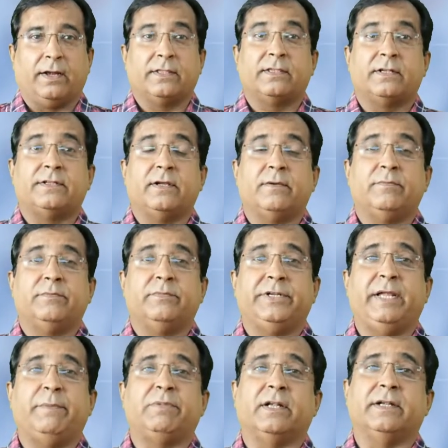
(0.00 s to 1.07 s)
Another
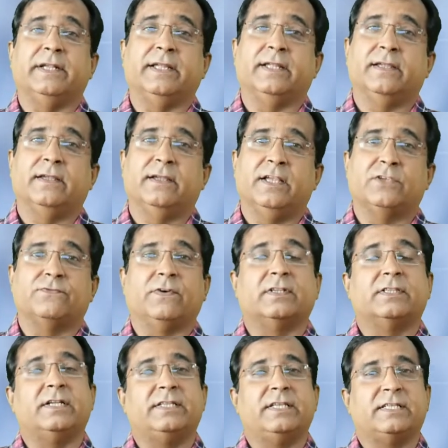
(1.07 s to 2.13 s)
term, deep learning, is
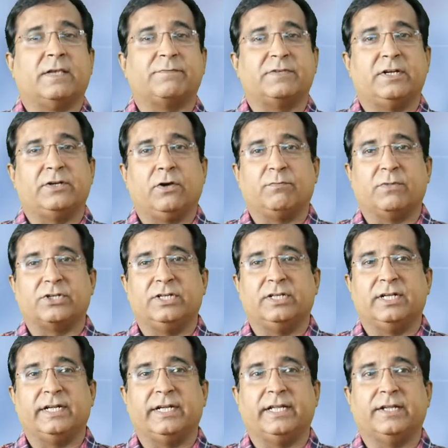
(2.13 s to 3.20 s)
further the subset of
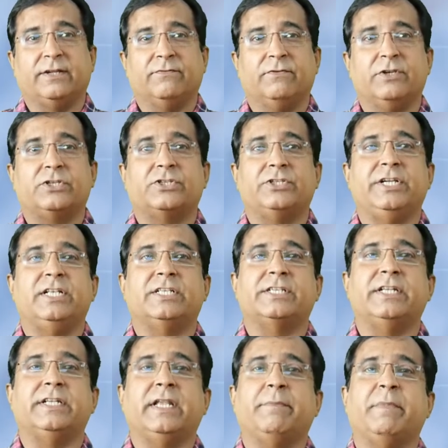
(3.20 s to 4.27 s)
machine learning, which
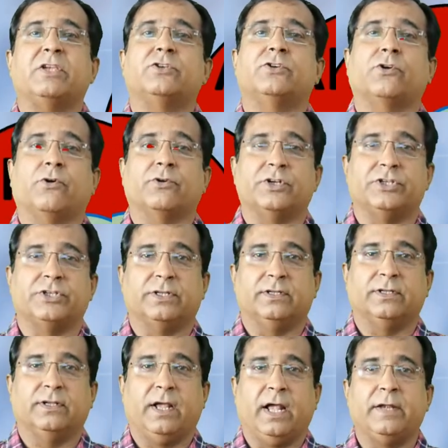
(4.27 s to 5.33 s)
deals in image
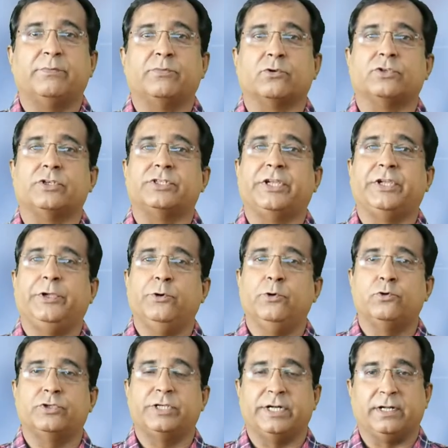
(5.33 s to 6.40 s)
recognition and processing
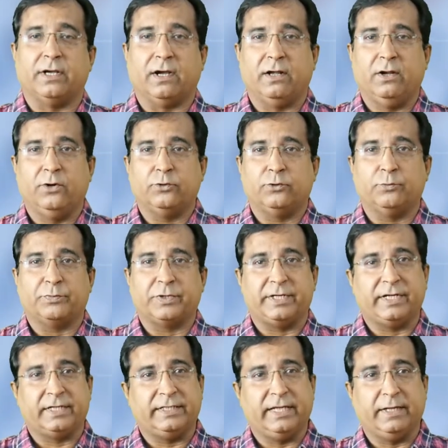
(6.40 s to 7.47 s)
huge data to
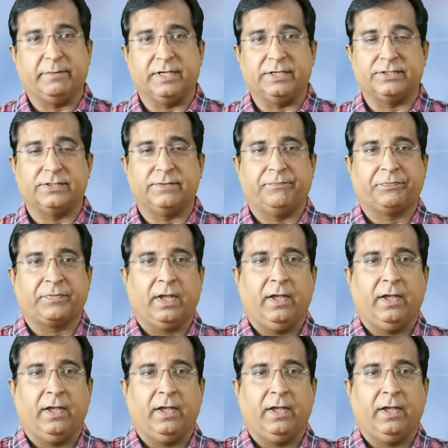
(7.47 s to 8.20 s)
predict the image.